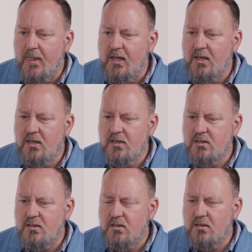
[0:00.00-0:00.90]

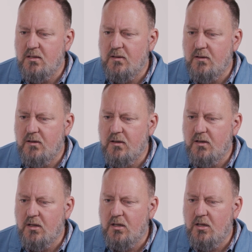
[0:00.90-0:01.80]
is
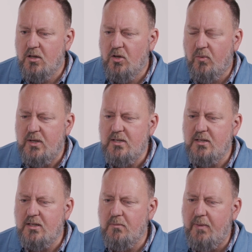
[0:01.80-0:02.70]
the
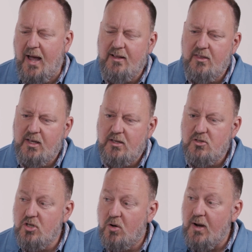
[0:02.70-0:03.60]
reason bad things
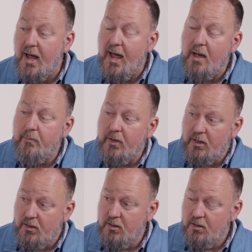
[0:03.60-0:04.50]
don't
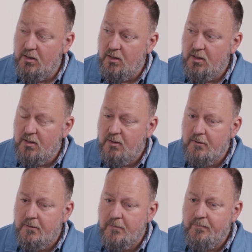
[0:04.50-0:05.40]
happen
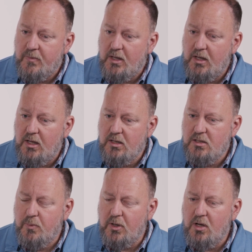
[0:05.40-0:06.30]

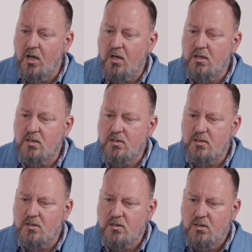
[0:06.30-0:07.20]
is
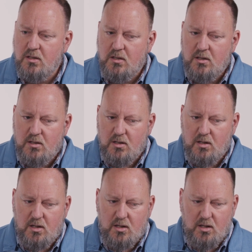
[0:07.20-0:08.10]
because
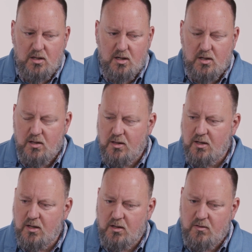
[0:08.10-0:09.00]

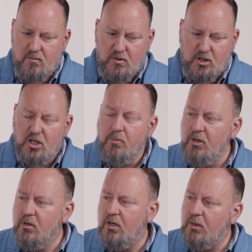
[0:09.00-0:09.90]
the
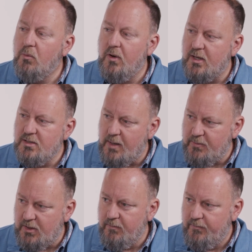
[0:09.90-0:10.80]
community won't
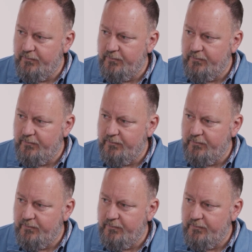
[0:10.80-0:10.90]
accept it.